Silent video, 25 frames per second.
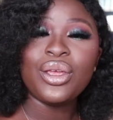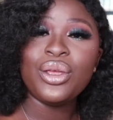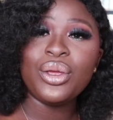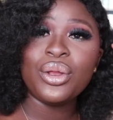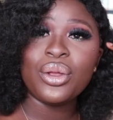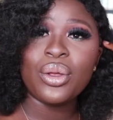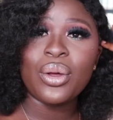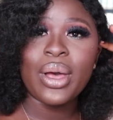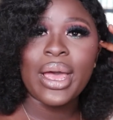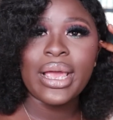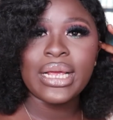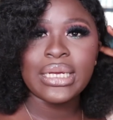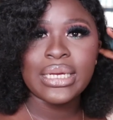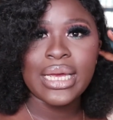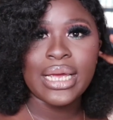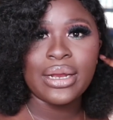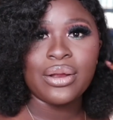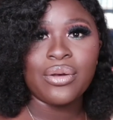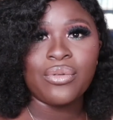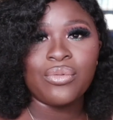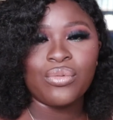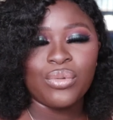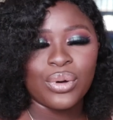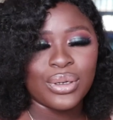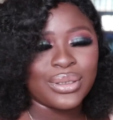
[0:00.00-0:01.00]
you know, I
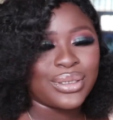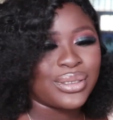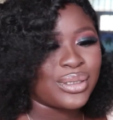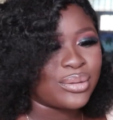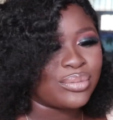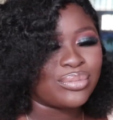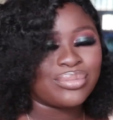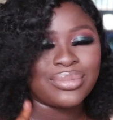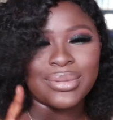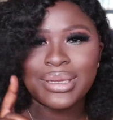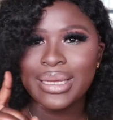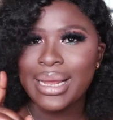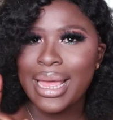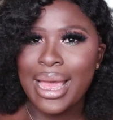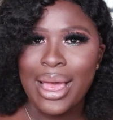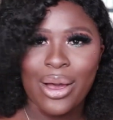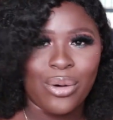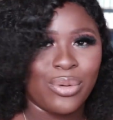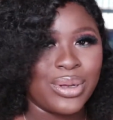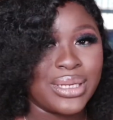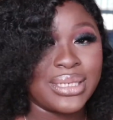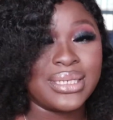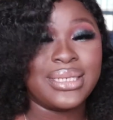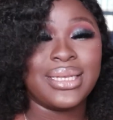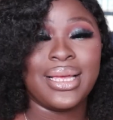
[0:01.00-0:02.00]
kind of watch, I
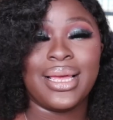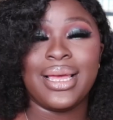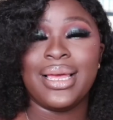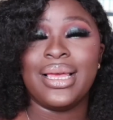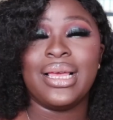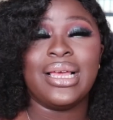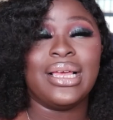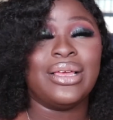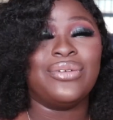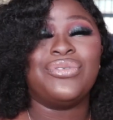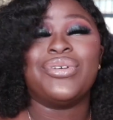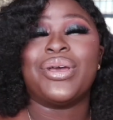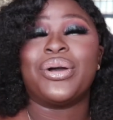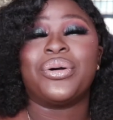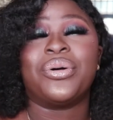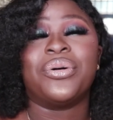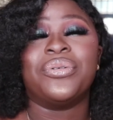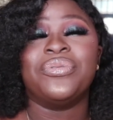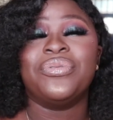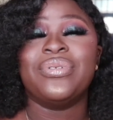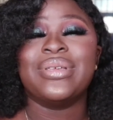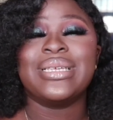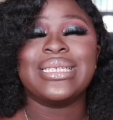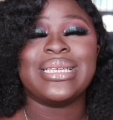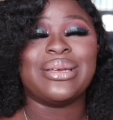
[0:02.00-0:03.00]
always say, if you're
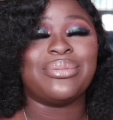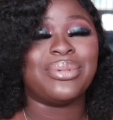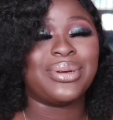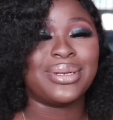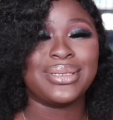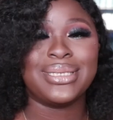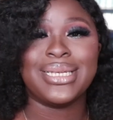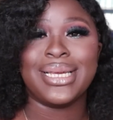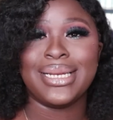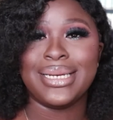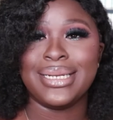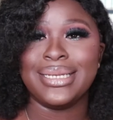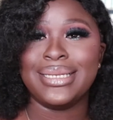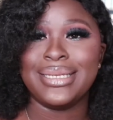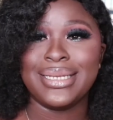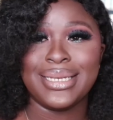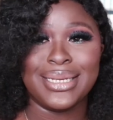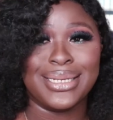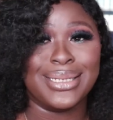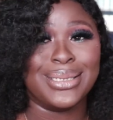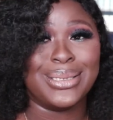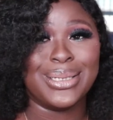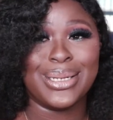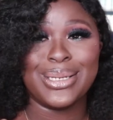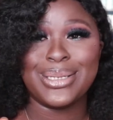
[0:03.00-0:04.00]
confused about
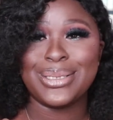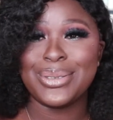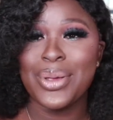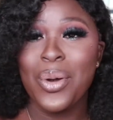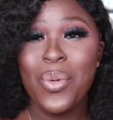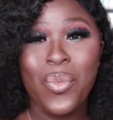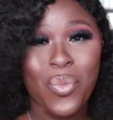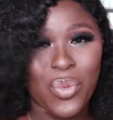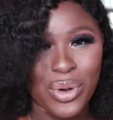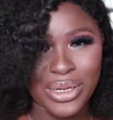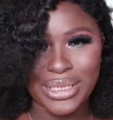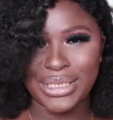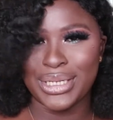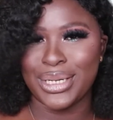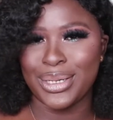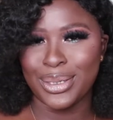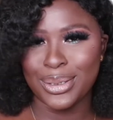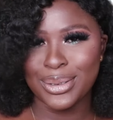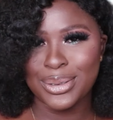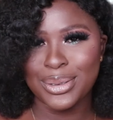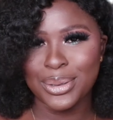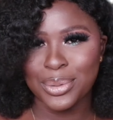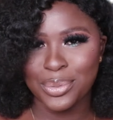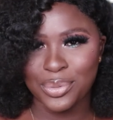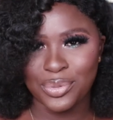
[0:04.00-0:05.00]
anything, just watch a
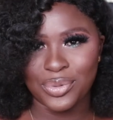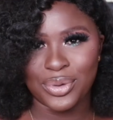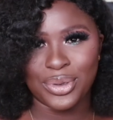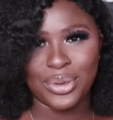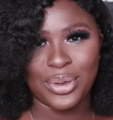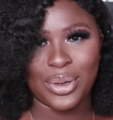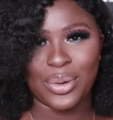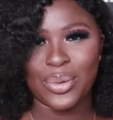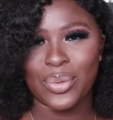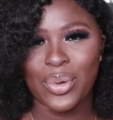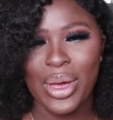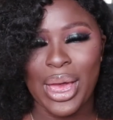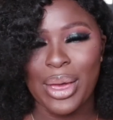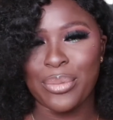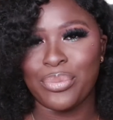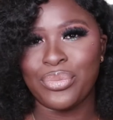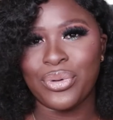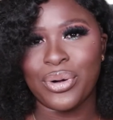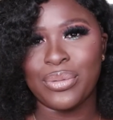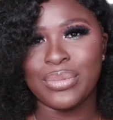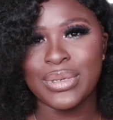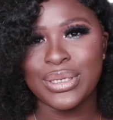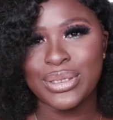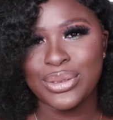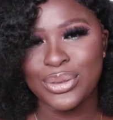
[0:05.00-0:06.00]
YouTube video. I
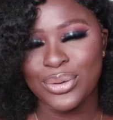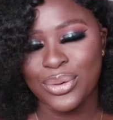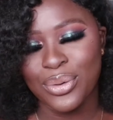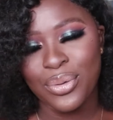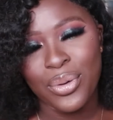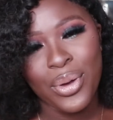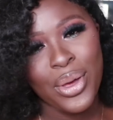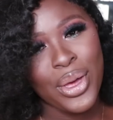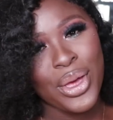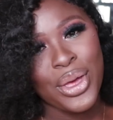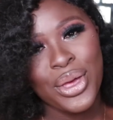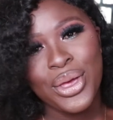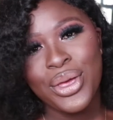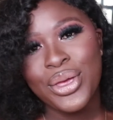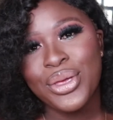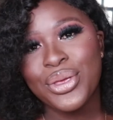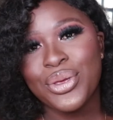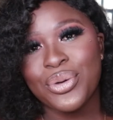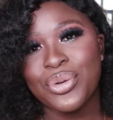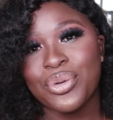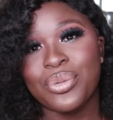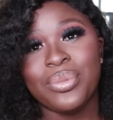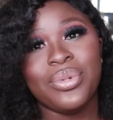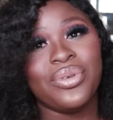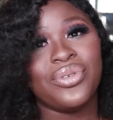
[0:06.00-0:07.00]
promise you,
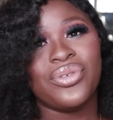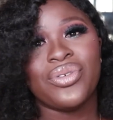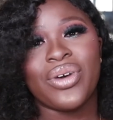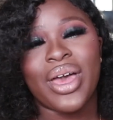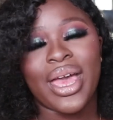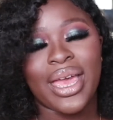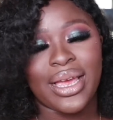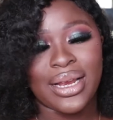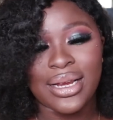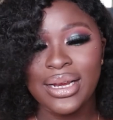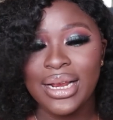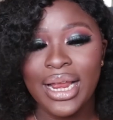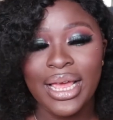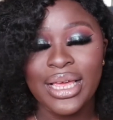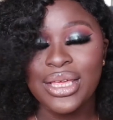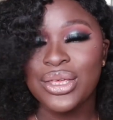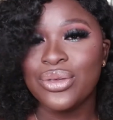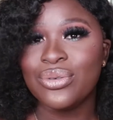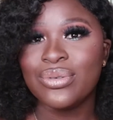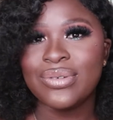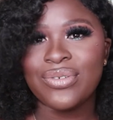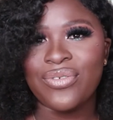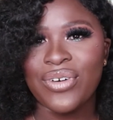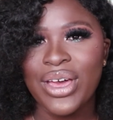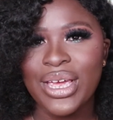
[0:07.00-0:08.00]
you will be fine. Like,
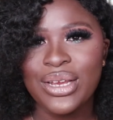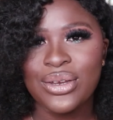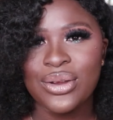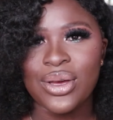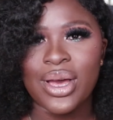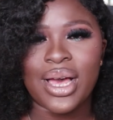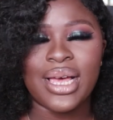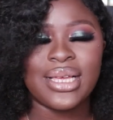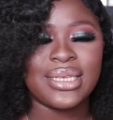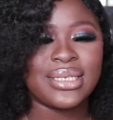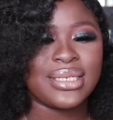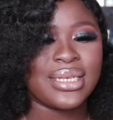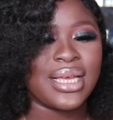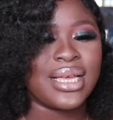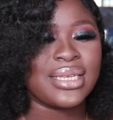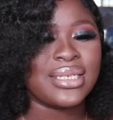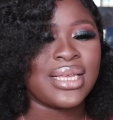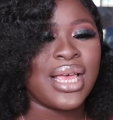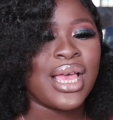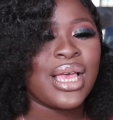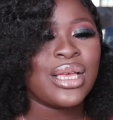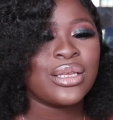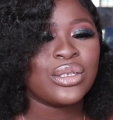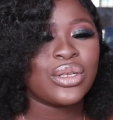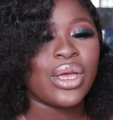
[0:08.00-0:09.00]
you'll find your answers.
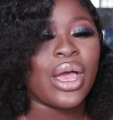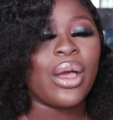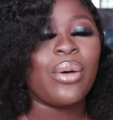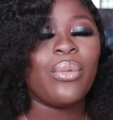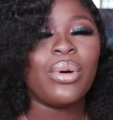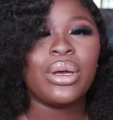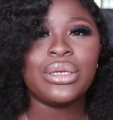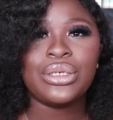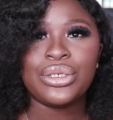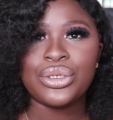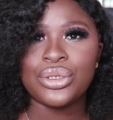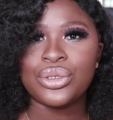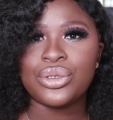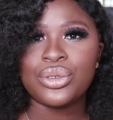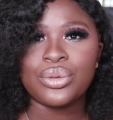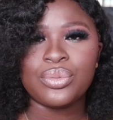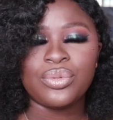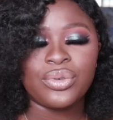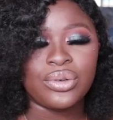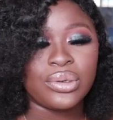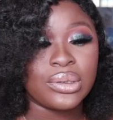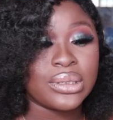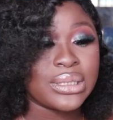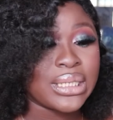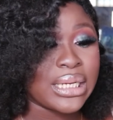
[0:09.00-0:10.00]
So I watched YouTube
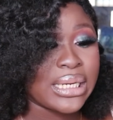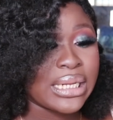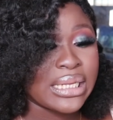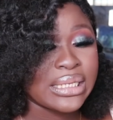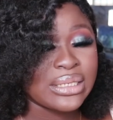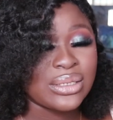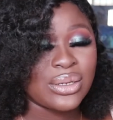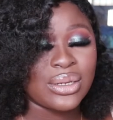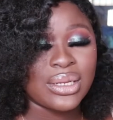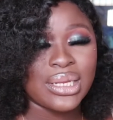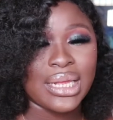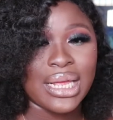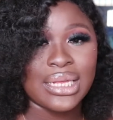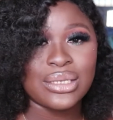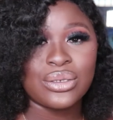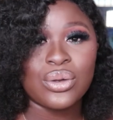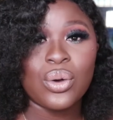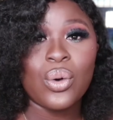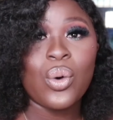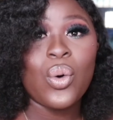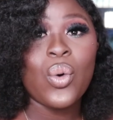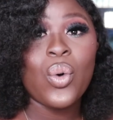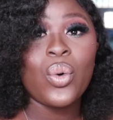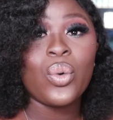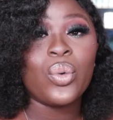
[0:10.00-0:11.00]
videos and I saw that,
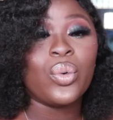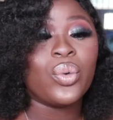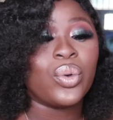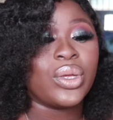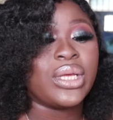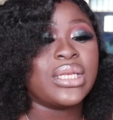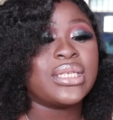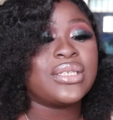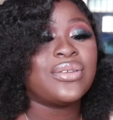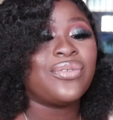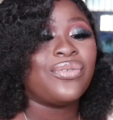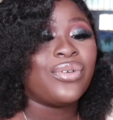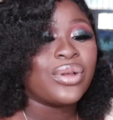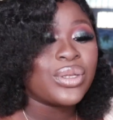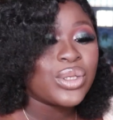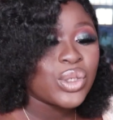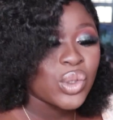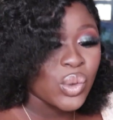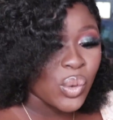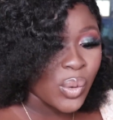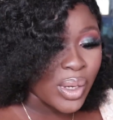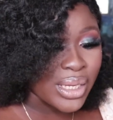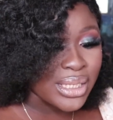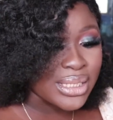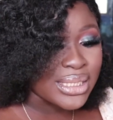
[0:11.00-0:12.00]
oh, it's for
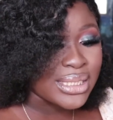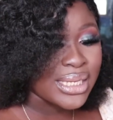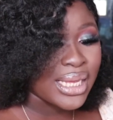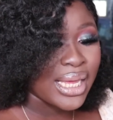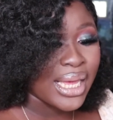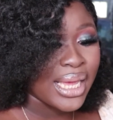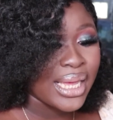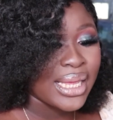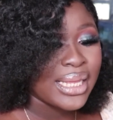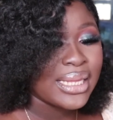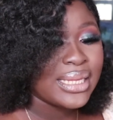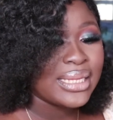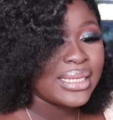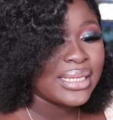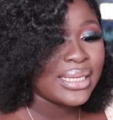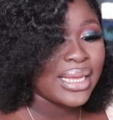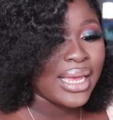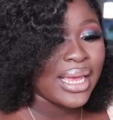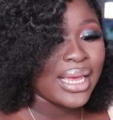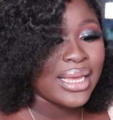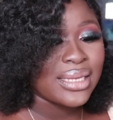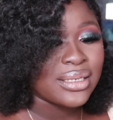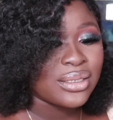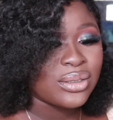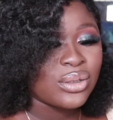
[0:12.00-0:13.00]
twenty-eight
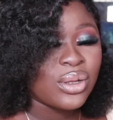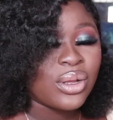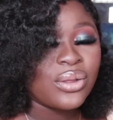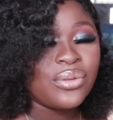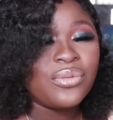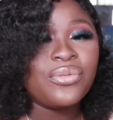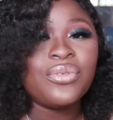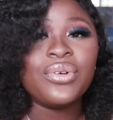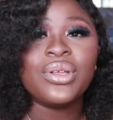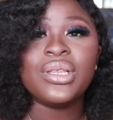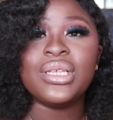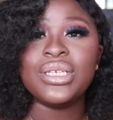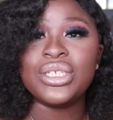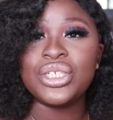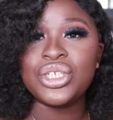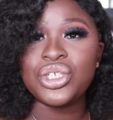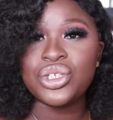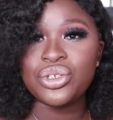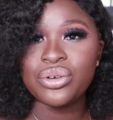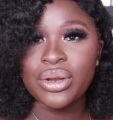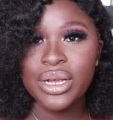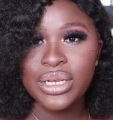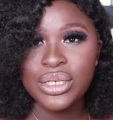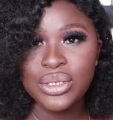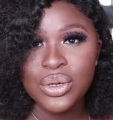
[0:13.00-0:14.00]
days, not for the
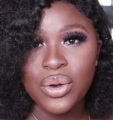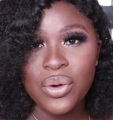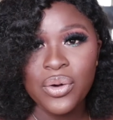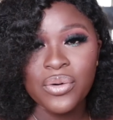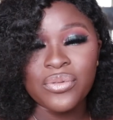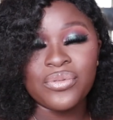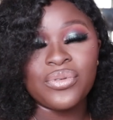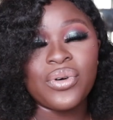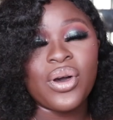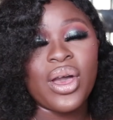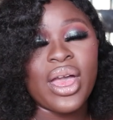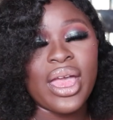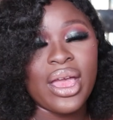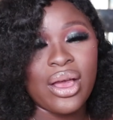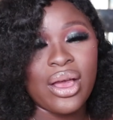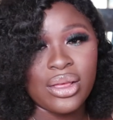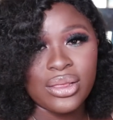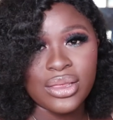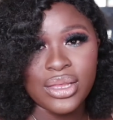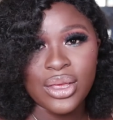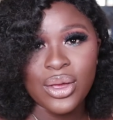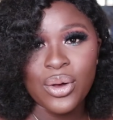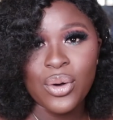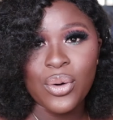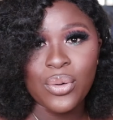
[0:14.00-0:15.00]
stretch of
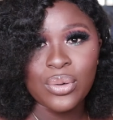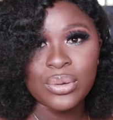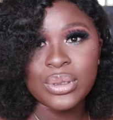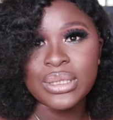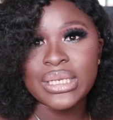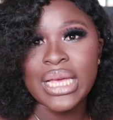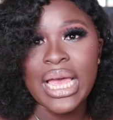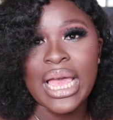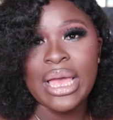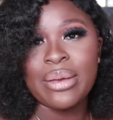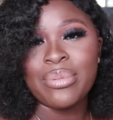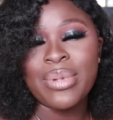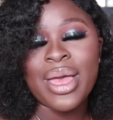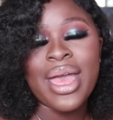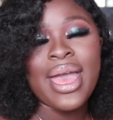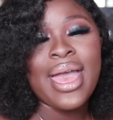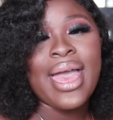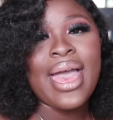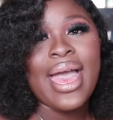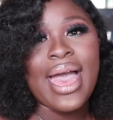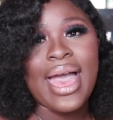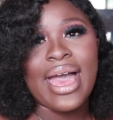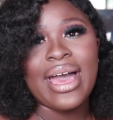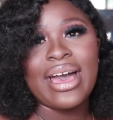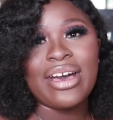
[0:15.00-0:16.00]
the whole time
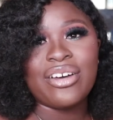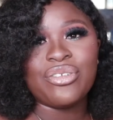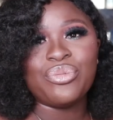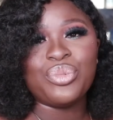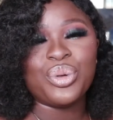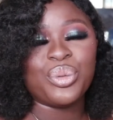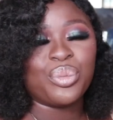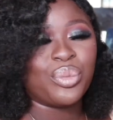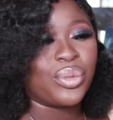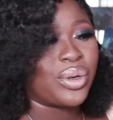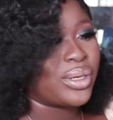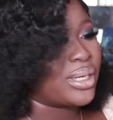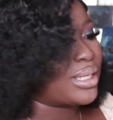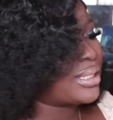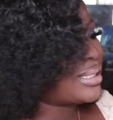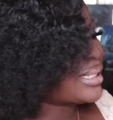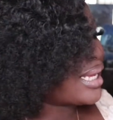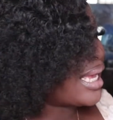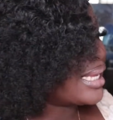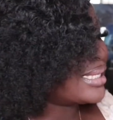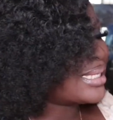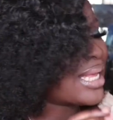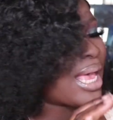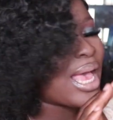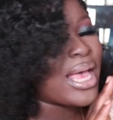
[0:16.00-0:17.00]
I have been
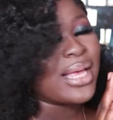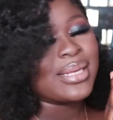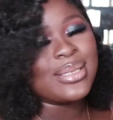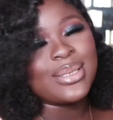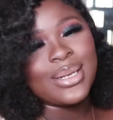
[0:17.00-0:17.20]
monetized.